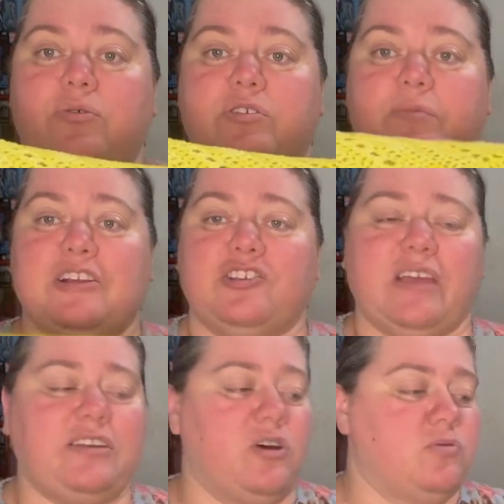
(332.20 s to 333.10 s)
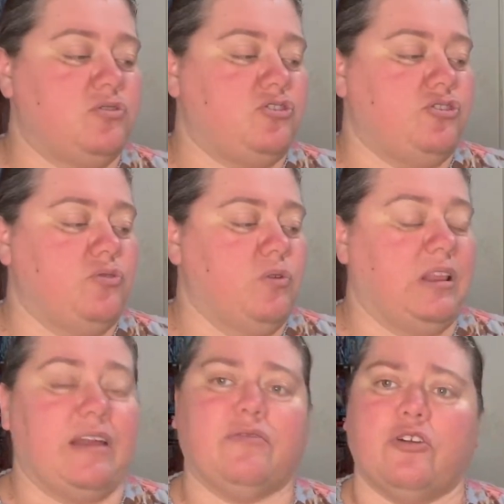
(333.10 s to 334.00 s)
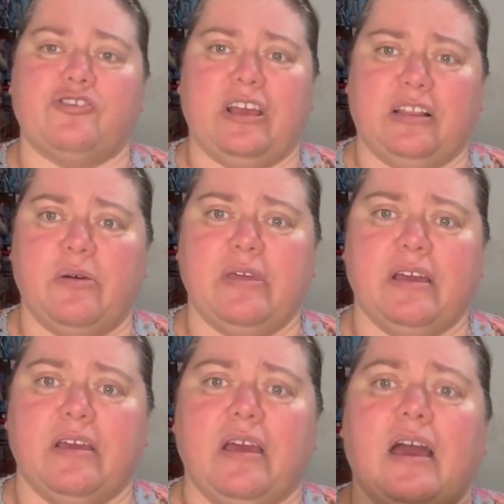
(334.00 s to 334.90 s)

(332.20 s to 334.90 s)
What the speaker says: as much as I don't do a lot of crochet clothing,